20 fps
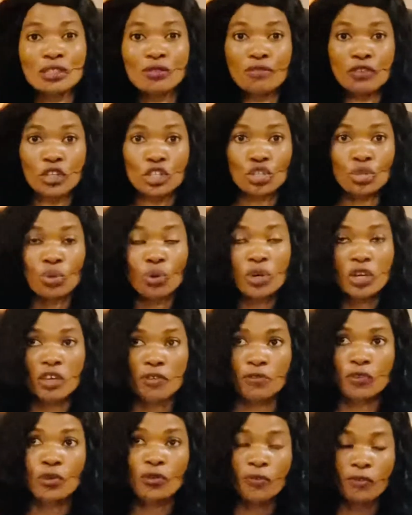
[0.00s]
video, if
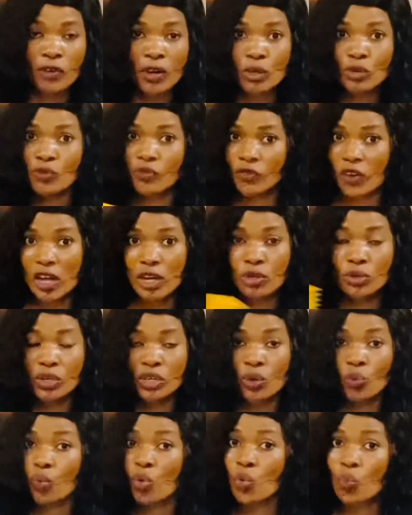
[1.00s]
you found value
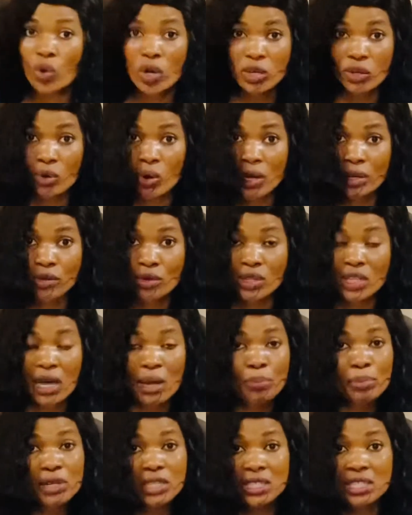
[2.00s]
in one way or another,
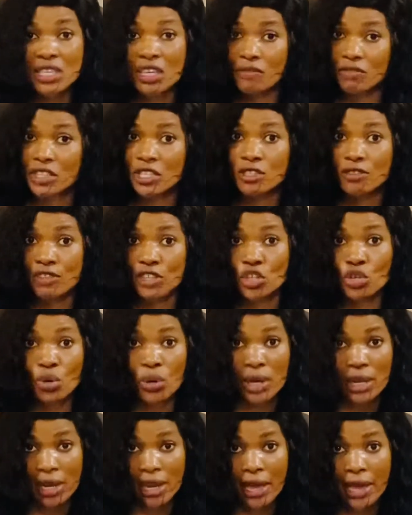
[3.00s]
please give this video
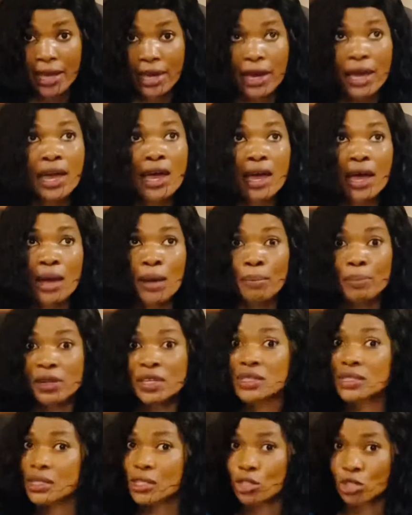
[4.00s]
a like,
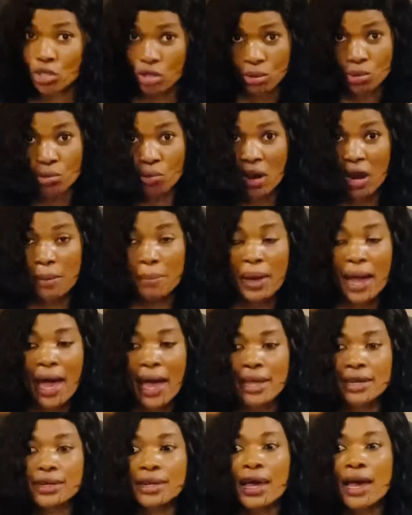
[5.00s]
please subscribe,
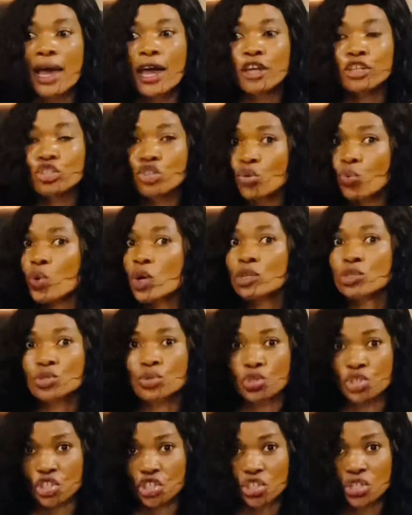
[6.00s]
and do well to
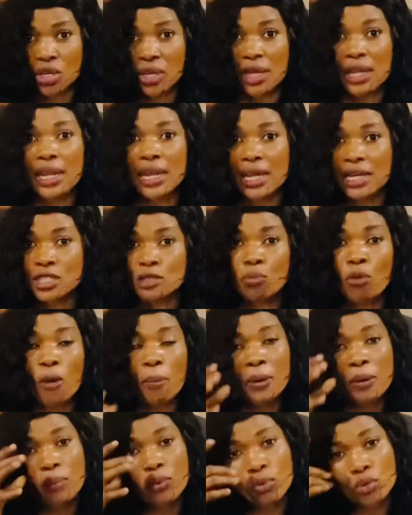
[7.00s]
share. Let more
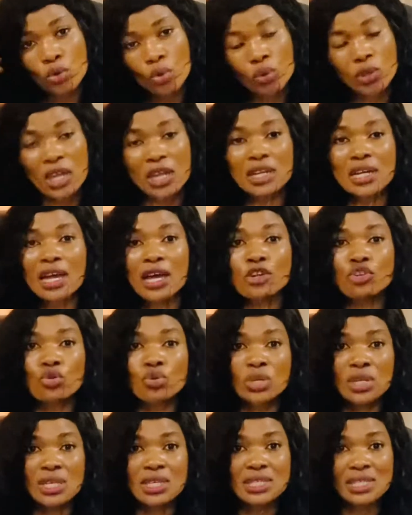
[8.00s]
people know that they can do
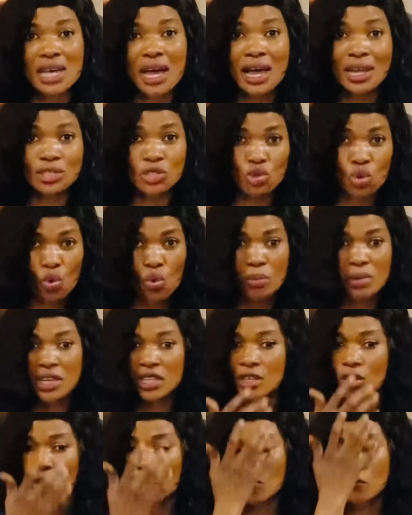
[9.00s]
this at home in the
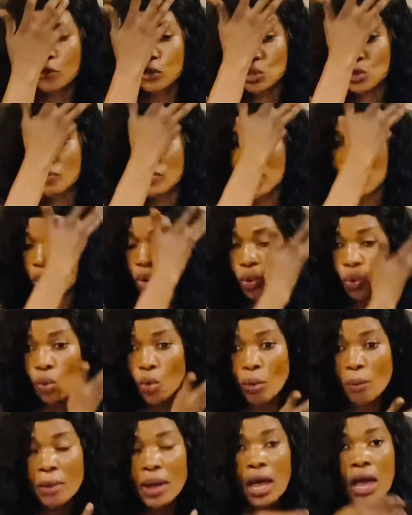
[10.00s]
comfort of their
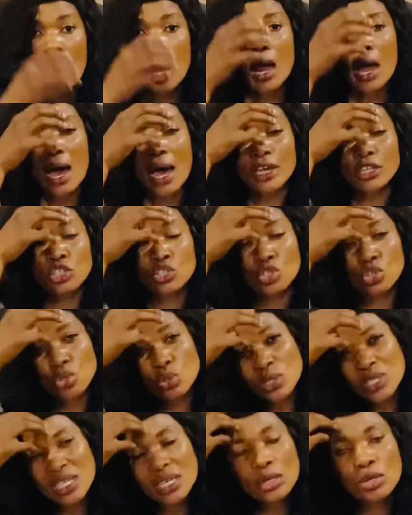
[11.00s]
home and
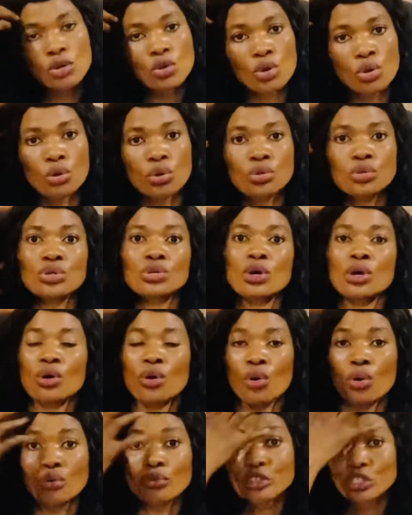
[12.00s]
using good
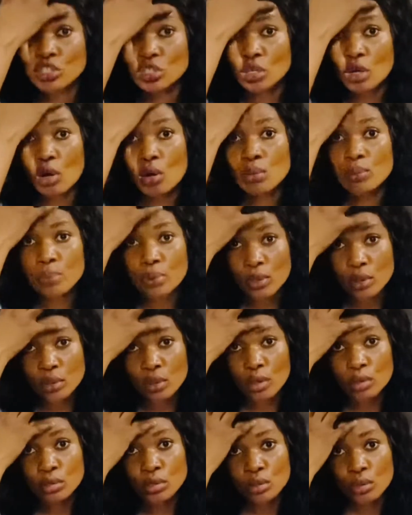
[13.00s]
original
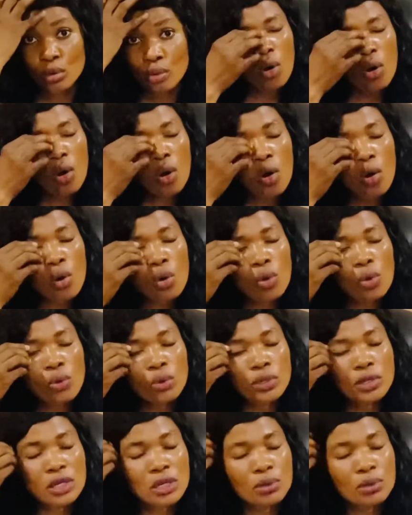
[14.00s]
products. All the